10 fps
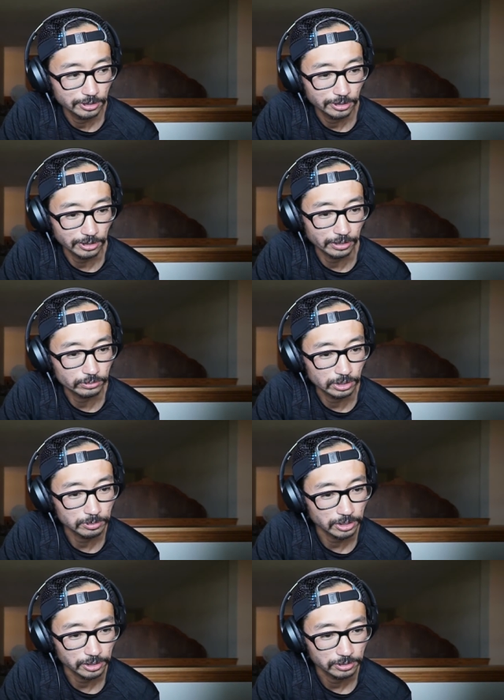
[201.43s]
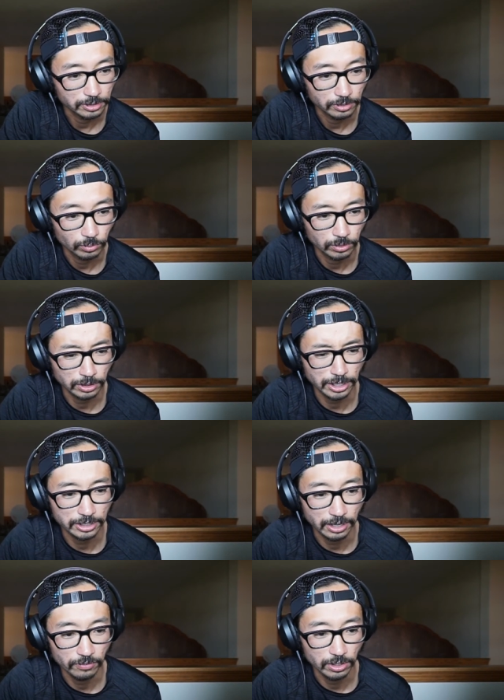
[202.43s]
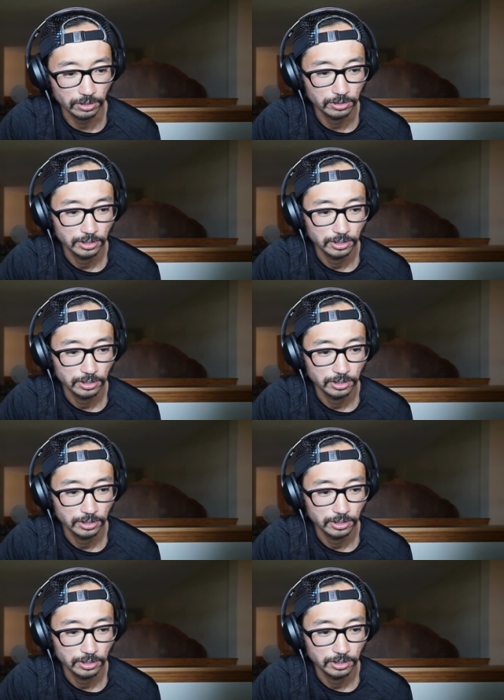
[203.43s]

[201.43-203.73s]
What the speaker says: live stream today. Glad to have you here.